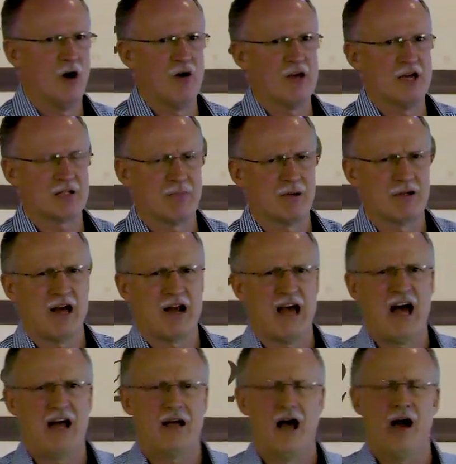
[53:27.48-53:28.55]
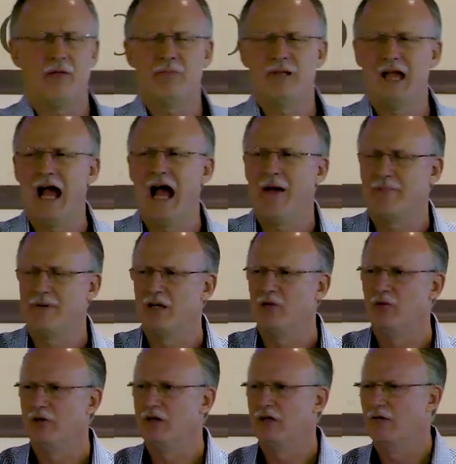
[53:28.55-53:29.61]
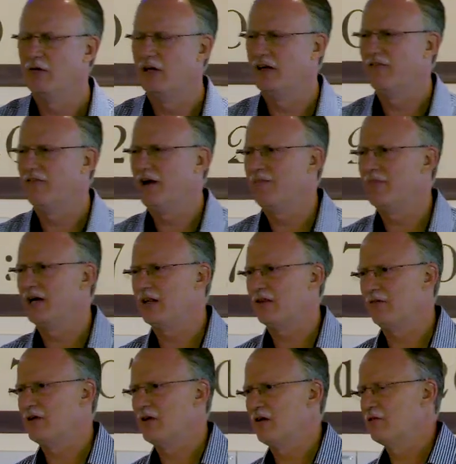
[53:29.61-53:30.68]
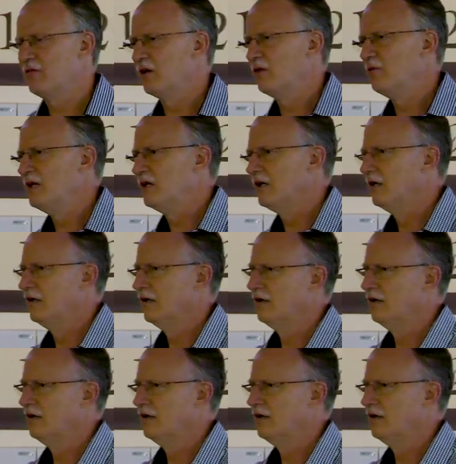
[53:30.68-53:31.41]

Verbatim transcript: Oh, yes, but God, I, will be happy, you know, if I make 300 quid a week.